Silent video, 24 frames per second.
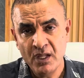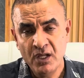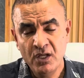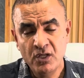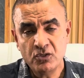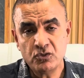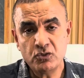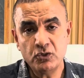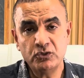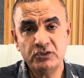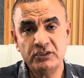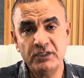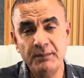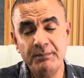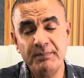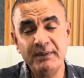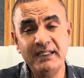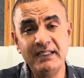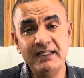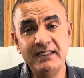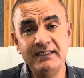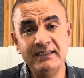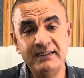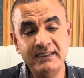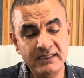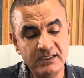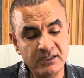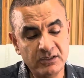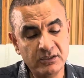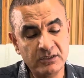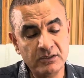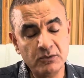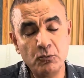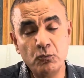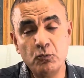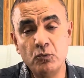So typically
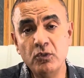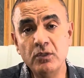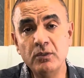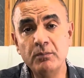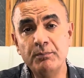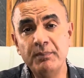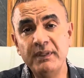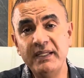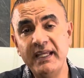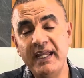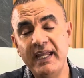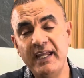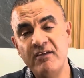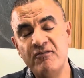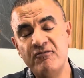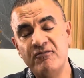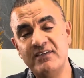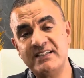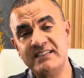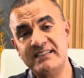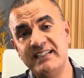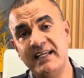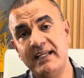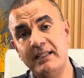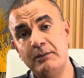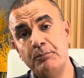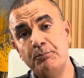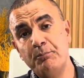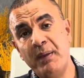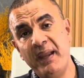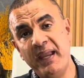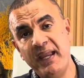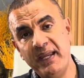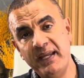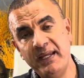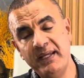this will be a facet
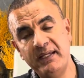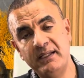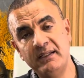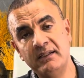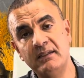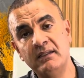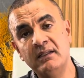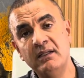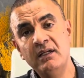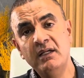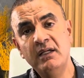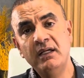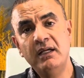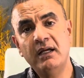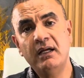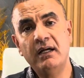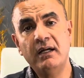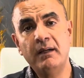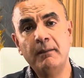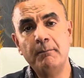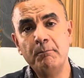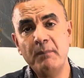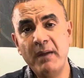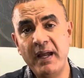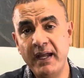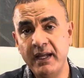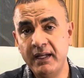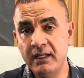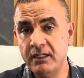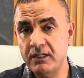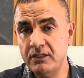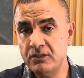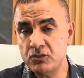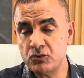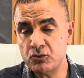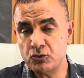pain.
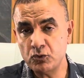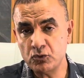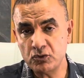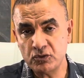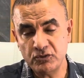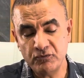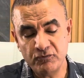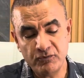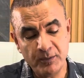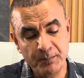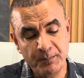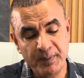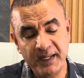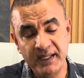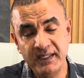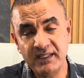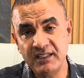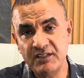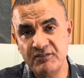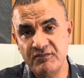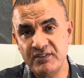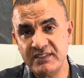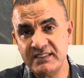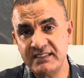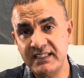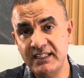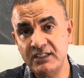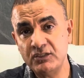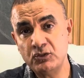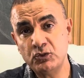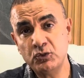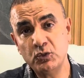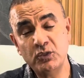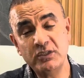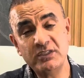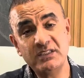And the source of the pain, the facet
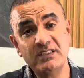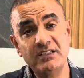joints.